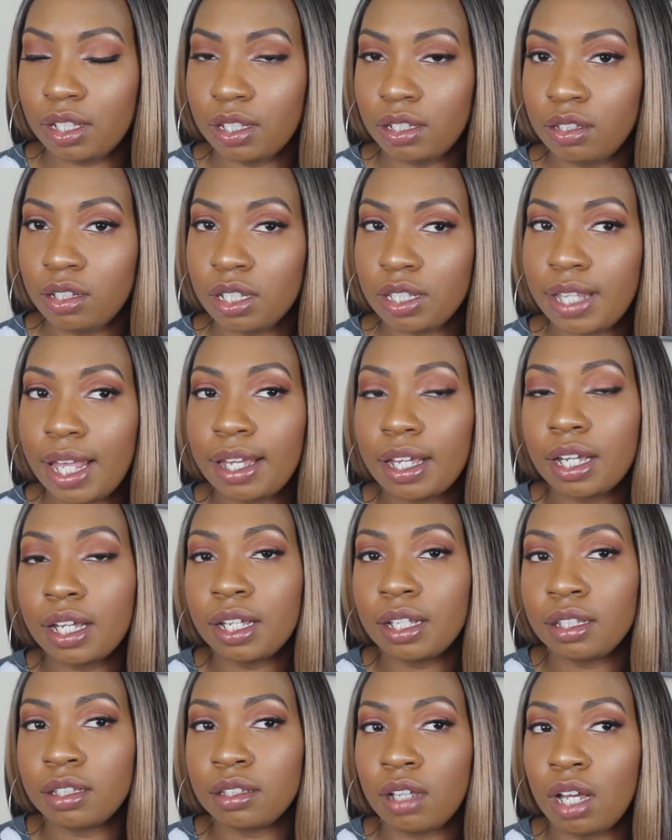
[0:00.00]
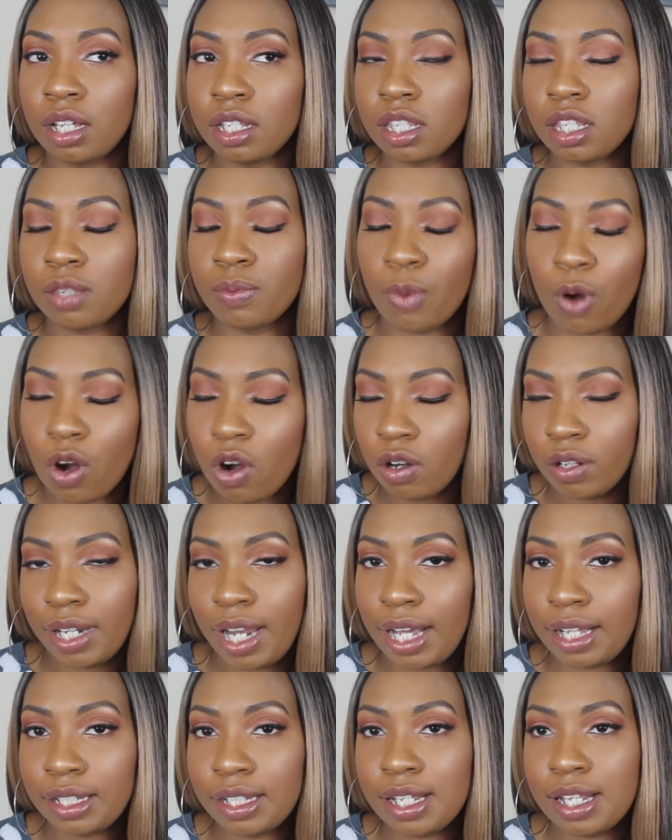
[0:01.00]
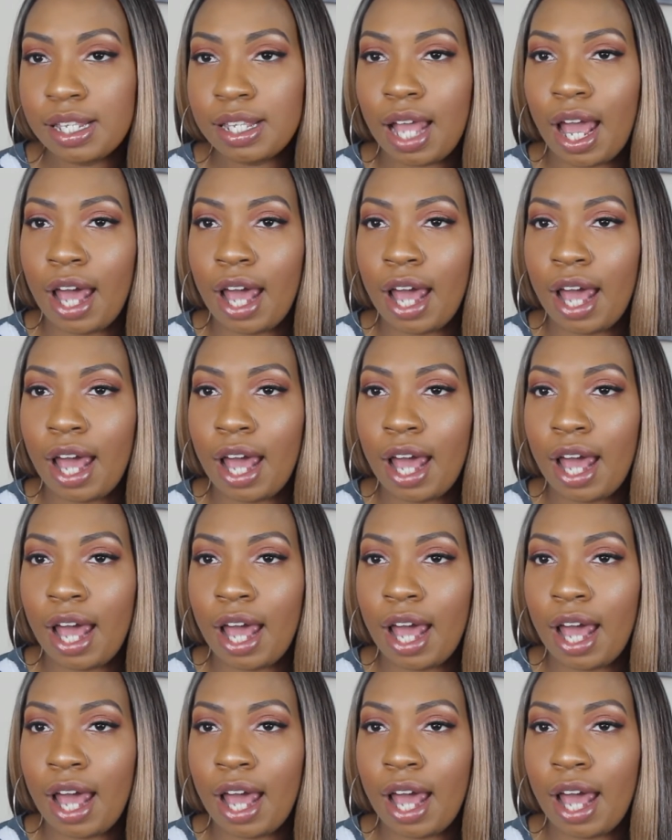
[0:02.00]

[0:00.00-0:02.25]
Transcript: just like a small necklace,